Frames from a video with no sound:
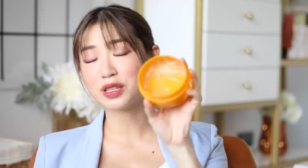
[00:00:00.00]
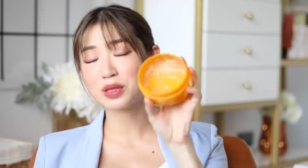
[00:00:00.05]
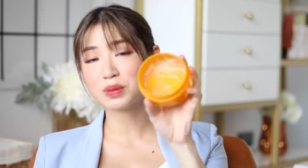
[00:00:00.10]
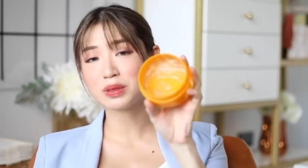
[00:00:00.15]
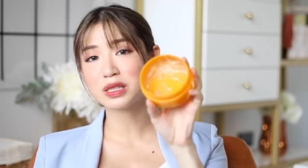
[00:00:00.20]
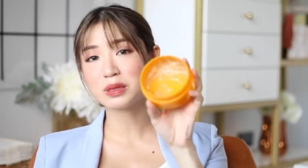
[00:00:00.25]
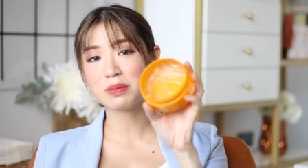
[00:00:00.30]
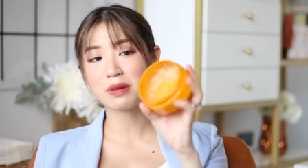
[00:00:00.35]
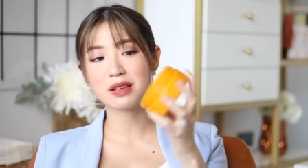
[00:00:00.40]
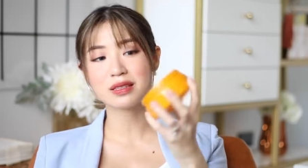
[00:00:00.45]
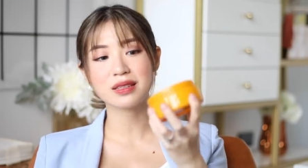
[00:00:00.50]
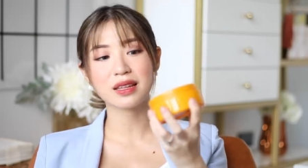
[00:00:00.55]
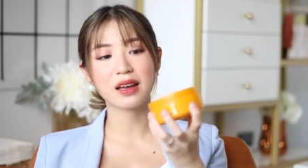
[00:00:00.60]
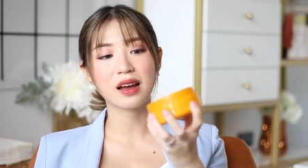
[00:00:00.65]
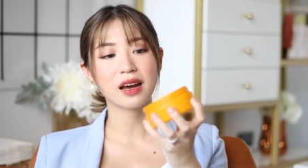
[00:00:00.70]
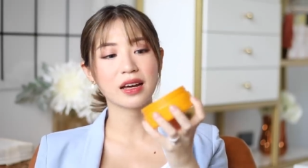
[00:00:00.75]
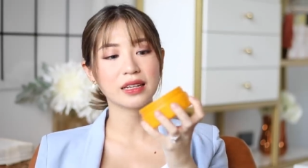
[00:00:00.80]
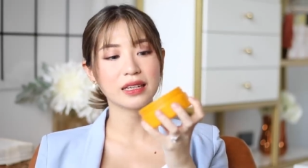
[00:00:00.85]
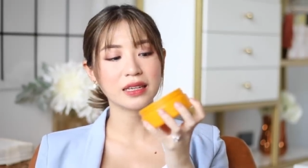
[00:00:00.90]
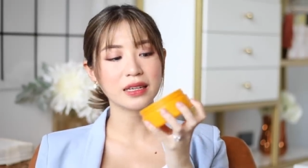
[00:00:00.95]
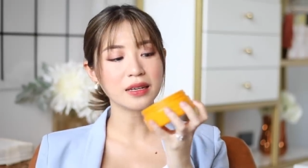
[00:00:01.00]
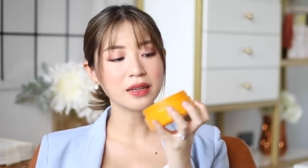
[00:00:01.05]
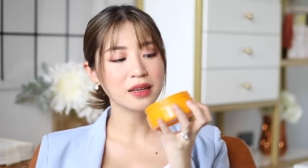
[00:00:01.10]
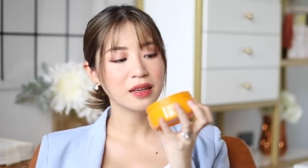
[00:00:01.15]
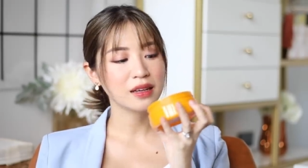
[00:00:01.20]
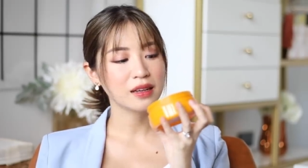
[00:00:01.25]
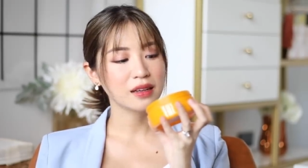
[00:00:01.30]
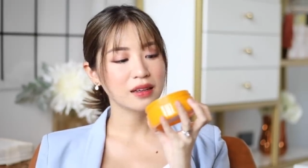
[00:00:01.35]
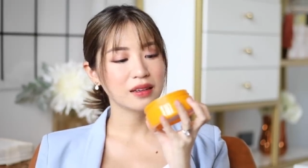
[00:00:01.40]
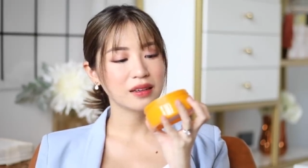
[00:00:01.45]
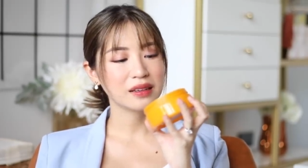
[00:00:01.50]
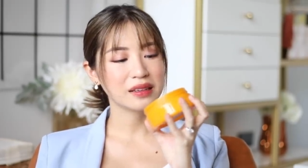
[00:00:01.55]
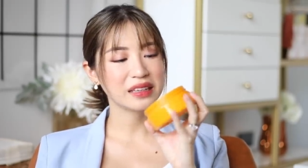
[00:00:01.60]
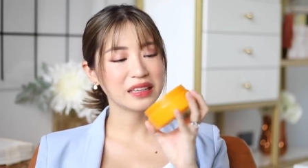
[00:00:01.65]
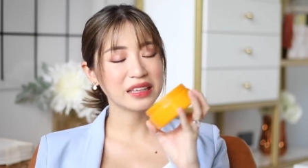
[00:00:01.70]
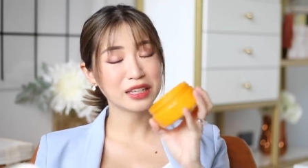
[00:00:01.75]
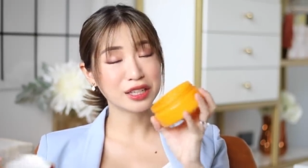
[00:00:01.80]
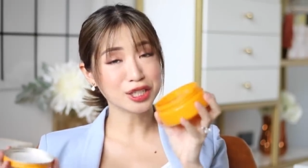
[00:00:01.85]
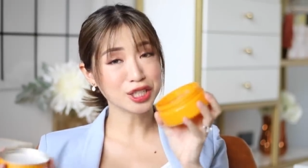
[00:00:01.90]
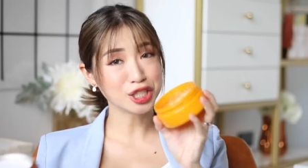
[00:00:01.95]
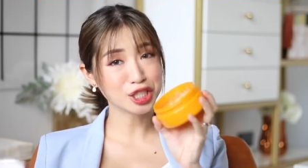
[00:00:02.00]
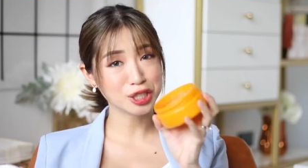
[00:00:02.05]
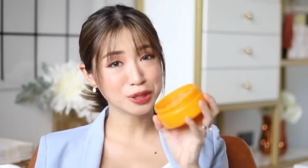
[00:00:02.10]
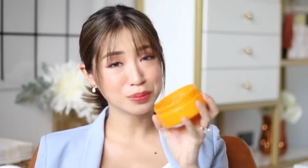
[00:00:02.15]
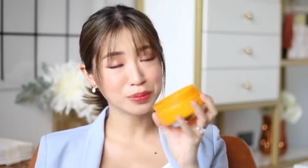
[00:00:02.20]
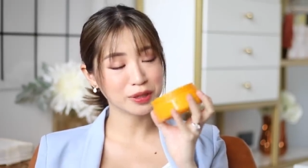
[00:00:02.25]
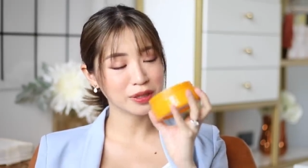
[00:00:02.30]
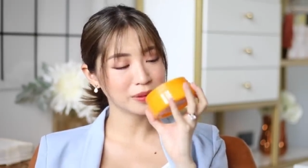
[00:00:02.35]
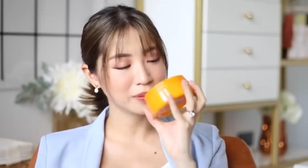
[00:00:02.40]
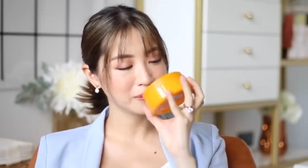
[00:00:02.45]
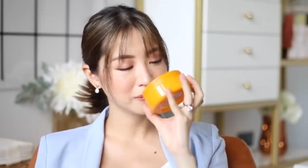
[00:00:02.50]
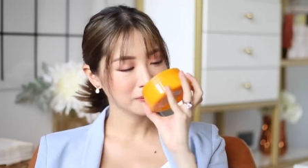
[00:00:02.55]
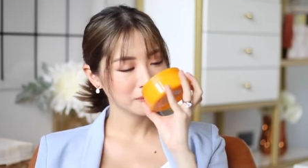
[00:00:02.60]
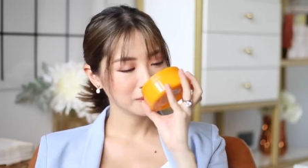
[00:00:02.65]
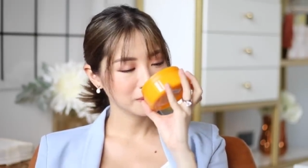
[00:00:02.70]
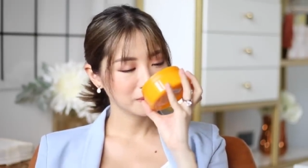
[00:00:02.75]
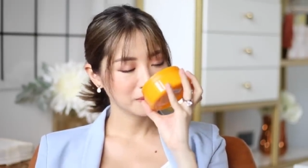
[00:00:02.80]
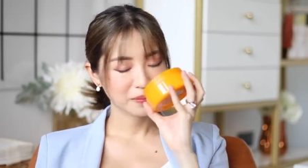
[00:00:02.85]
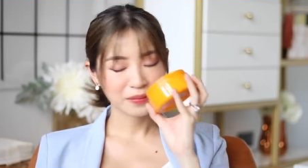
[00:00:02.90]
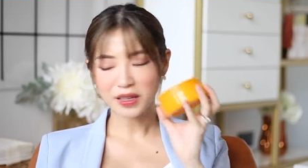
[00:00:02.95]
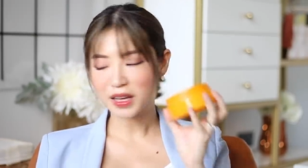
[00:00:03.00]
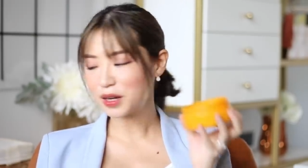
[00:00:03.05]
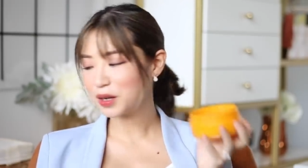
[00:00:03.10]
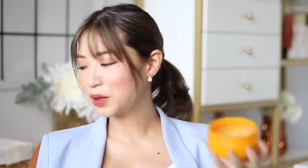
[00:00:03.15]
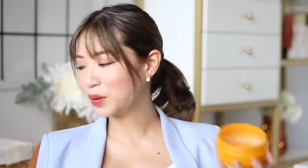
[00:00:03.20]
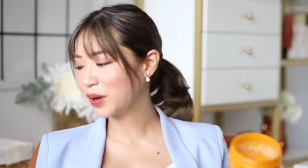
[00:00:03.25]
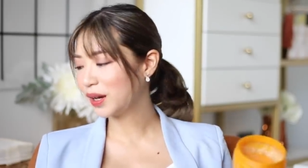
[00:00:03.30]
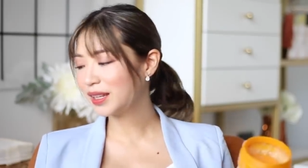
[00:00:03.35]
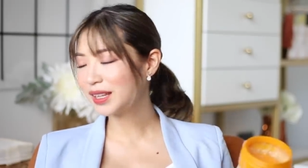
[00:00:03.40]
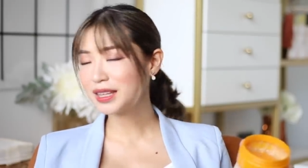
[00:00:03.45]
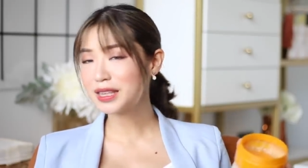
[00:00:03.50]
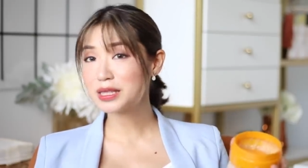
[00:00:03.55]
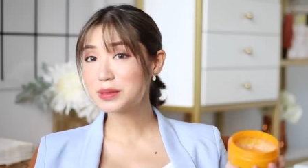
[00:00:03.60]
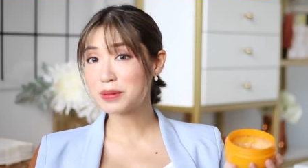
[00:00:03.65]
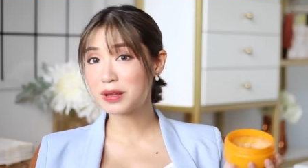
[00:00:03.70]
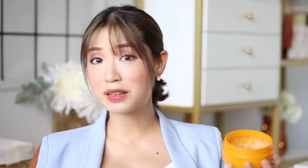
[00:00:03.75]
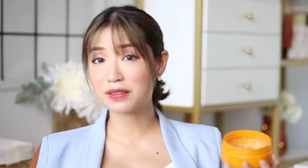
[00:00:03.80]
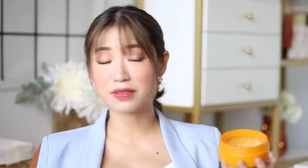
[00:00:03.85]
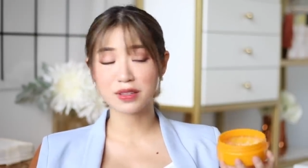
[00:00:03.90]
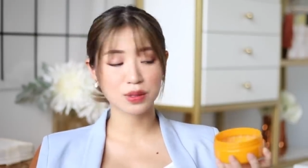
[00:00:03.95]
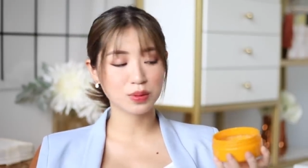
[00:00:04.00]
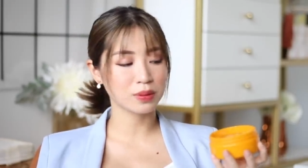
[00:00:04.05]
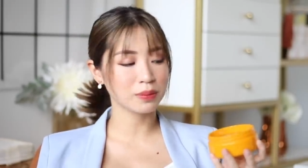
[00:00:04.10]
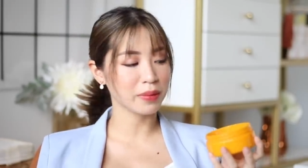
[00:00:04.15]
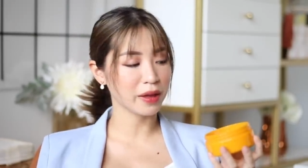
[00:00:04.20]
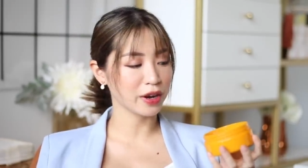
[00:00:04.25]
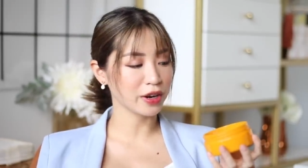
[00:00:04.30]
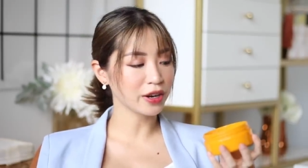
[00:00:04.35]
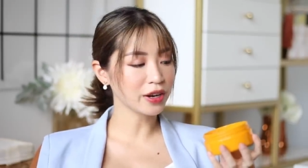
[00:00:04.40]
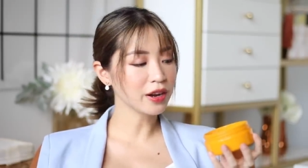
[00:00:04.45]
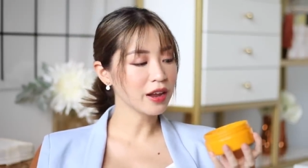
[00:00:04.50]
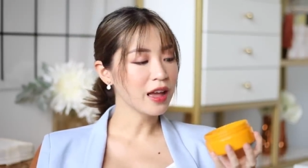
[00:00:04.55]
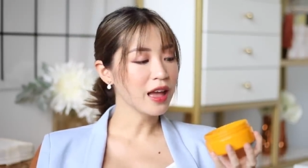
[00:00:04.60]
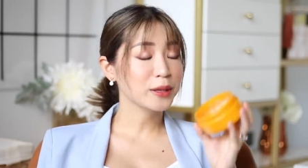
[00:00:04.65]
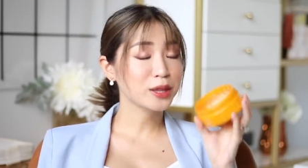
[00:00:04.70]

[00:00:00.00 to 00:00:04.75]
This one smells like honey-ish, but I don't know. I like the smell of this one better.